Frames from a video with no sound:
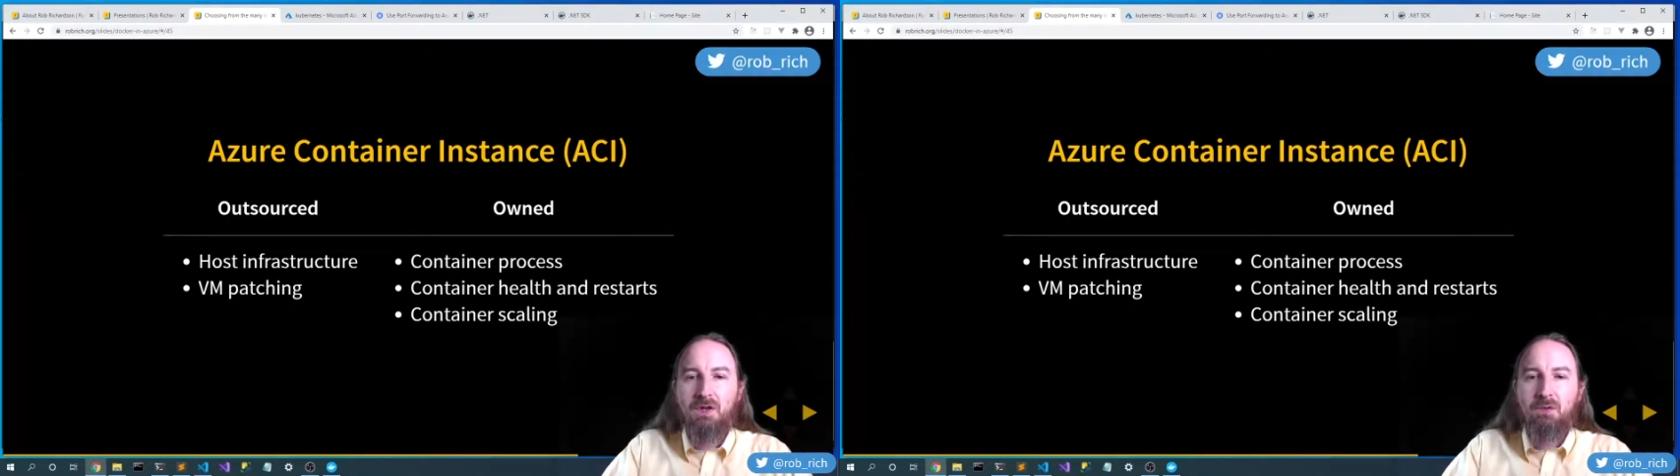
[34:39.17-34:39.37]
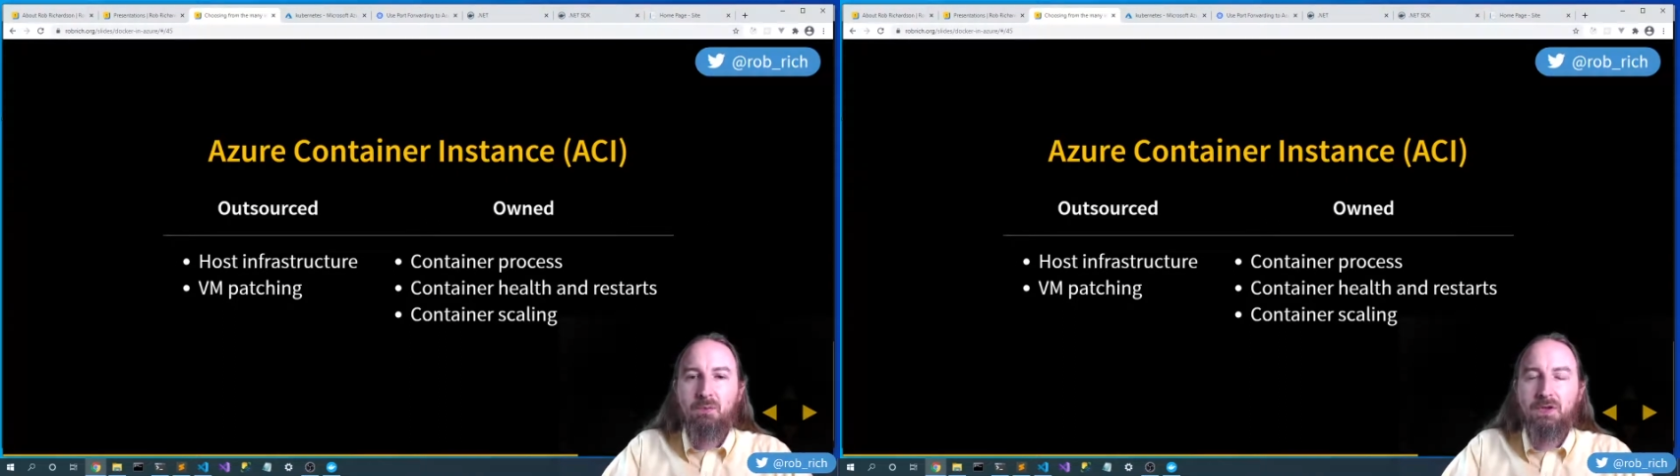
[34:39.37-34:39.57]

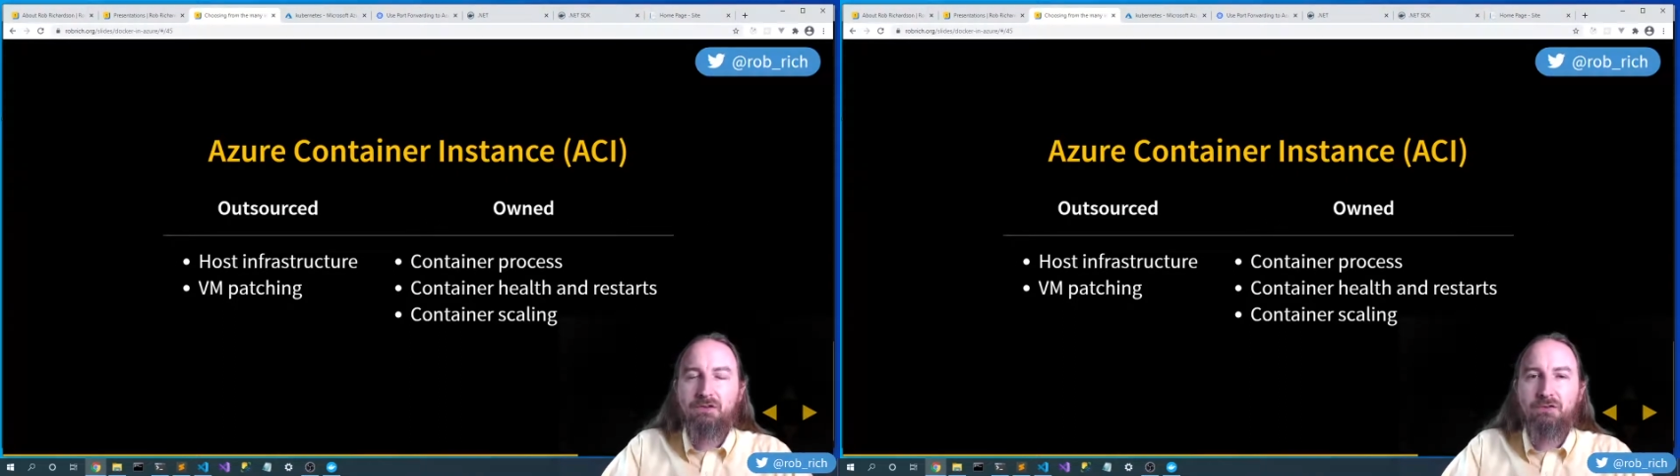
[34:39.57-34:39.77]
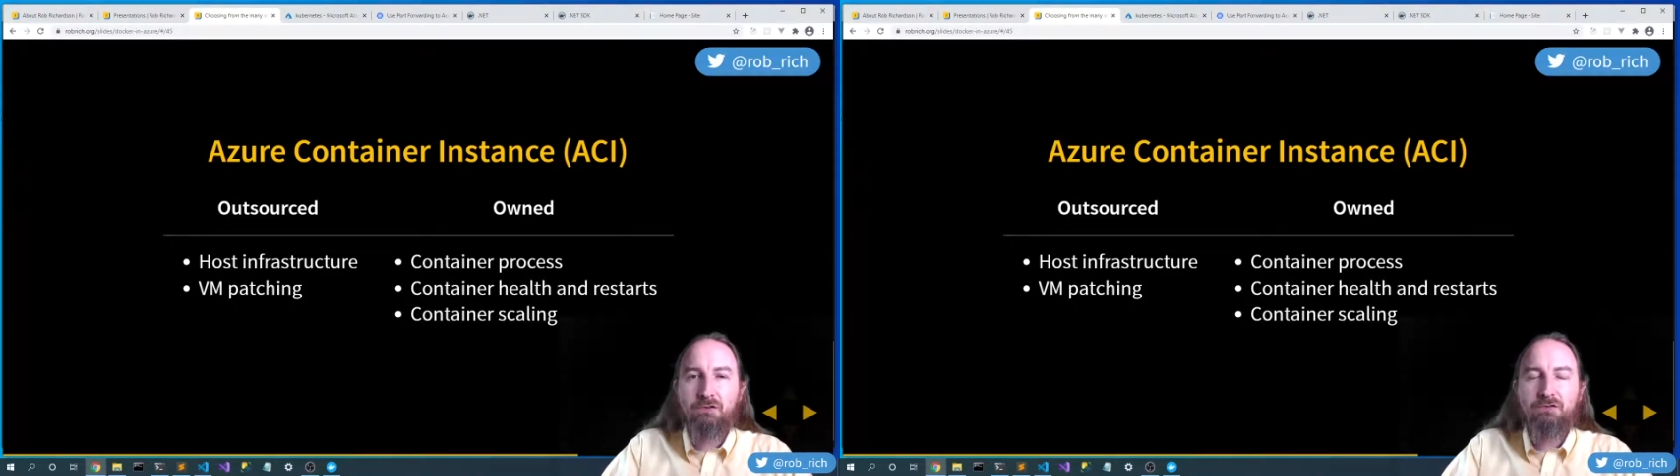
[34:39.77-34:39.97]
We
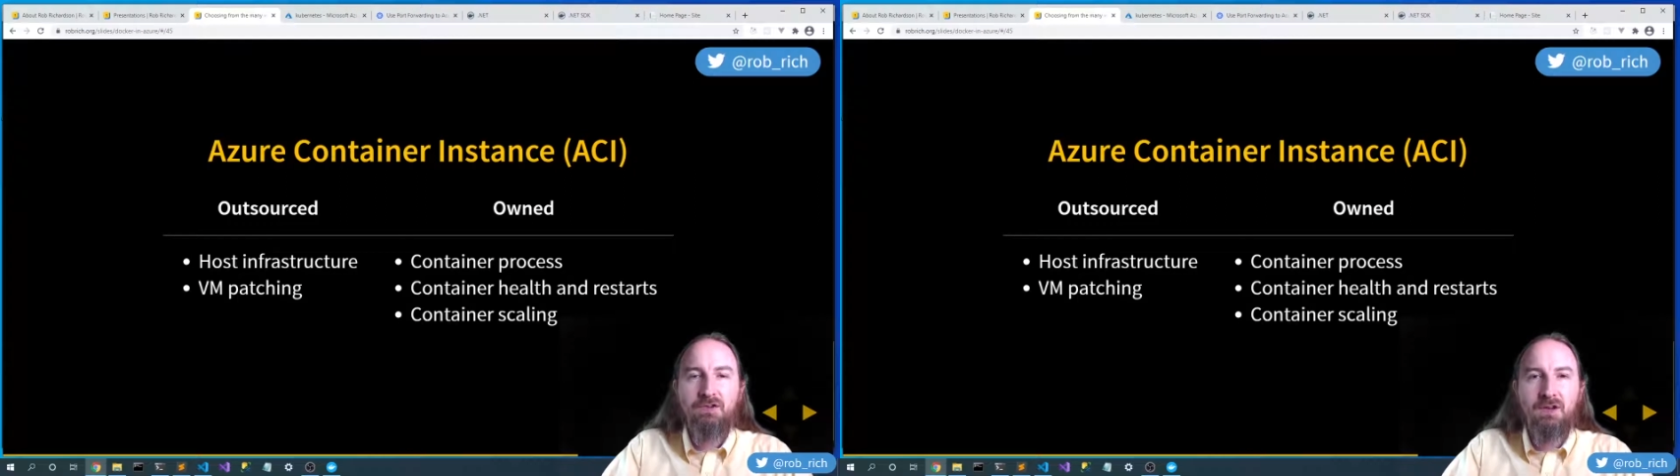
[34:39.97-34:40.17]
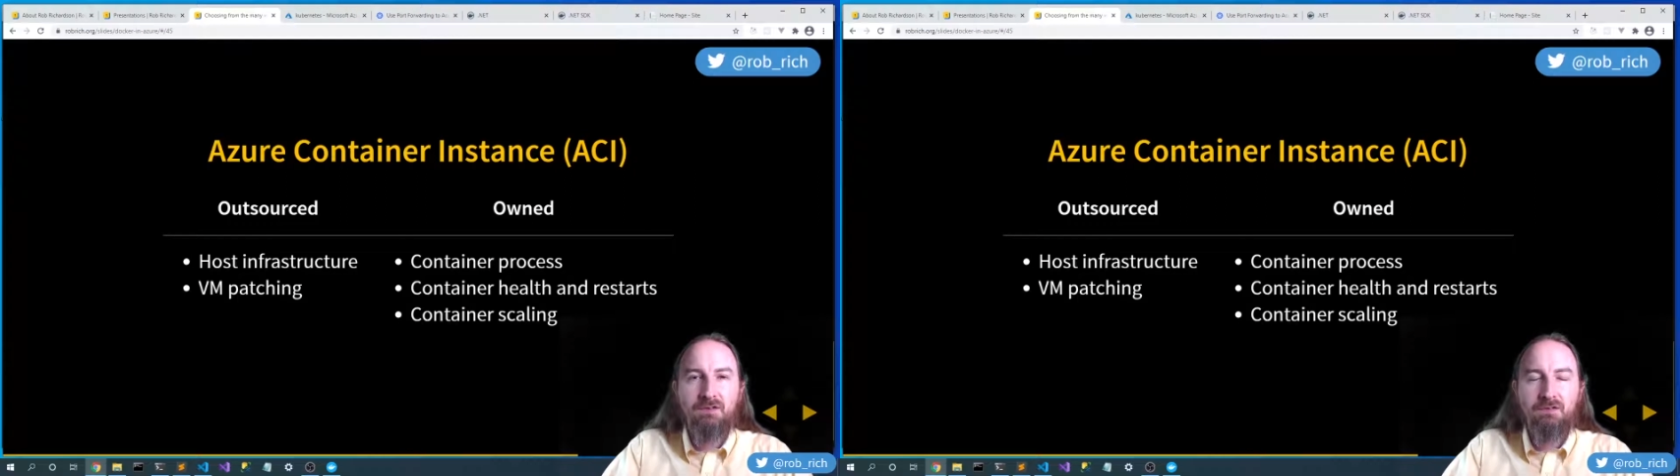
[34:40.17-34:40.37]
choose
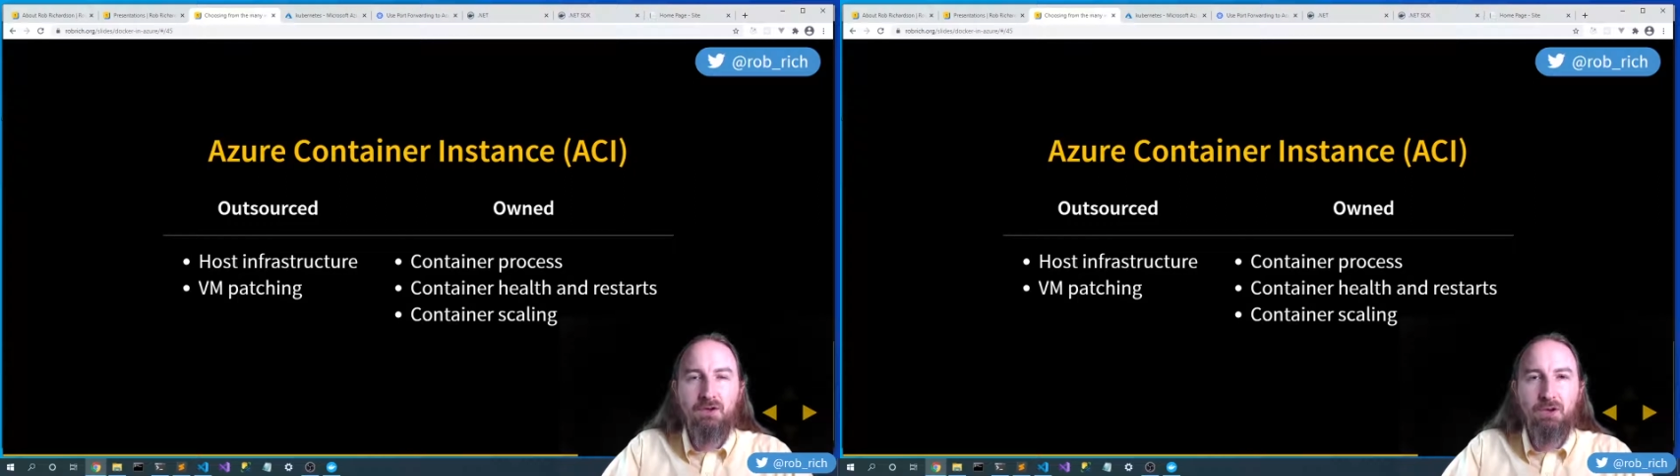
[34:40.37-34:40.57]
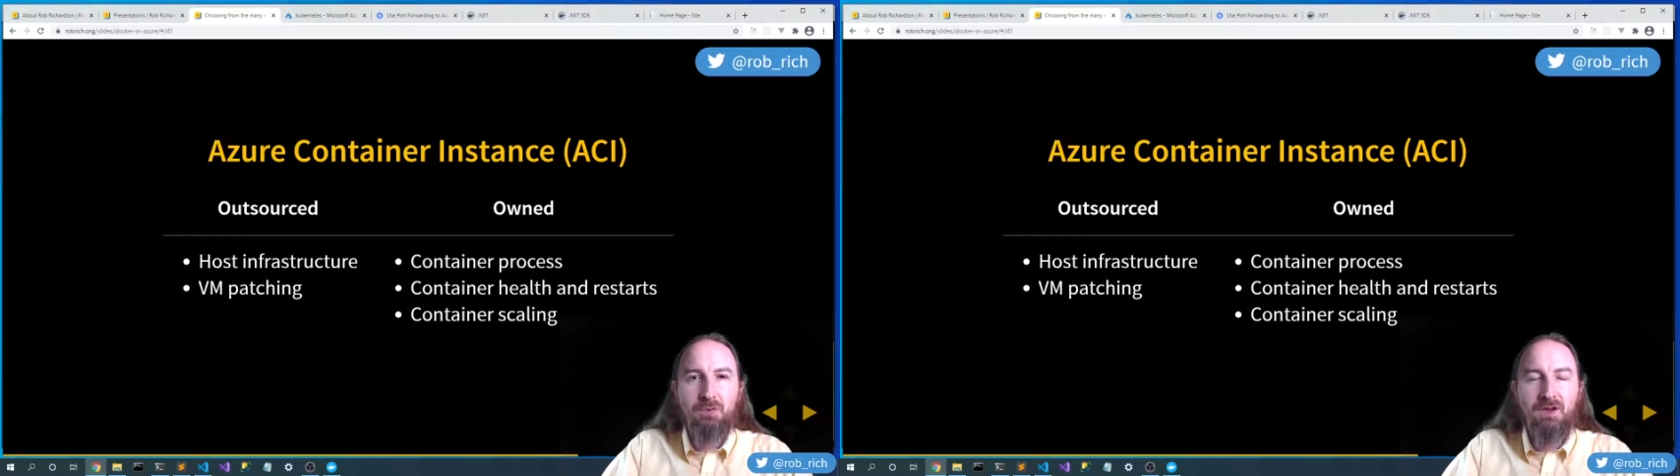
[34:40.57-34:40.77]
to own